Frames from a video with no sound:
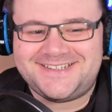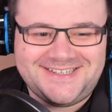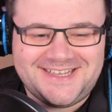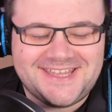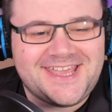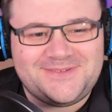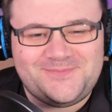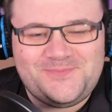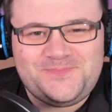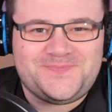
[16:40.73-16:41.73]
Again,
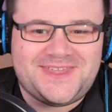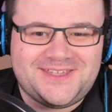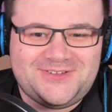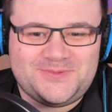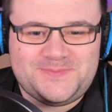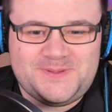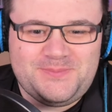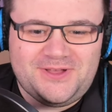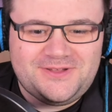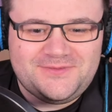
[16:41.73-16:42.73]
that could be
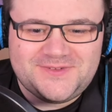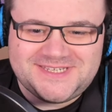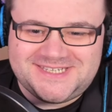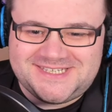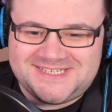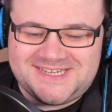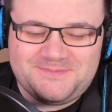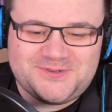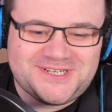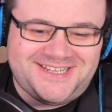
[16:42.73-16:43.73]
part of his
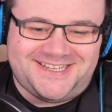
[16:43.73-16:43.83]
deception.